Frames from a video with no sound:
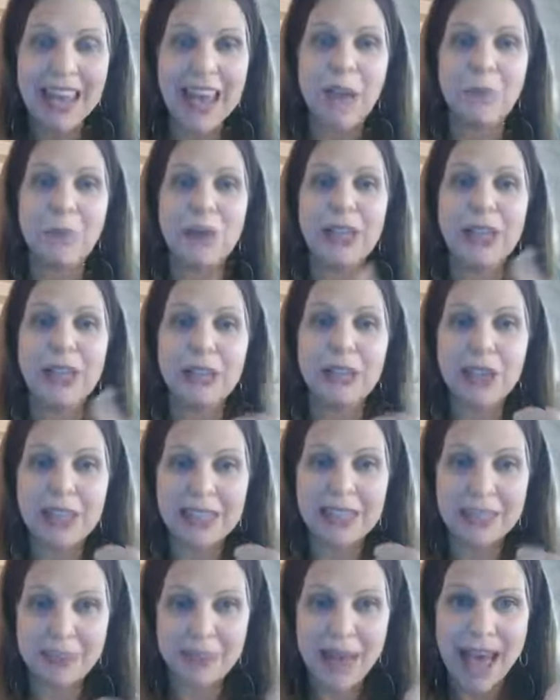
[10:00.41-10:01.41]
and we look
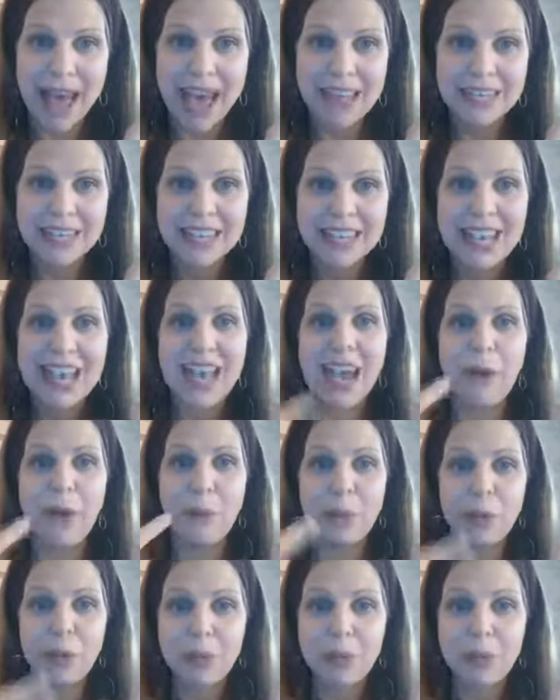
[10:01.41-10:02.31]
at the past and we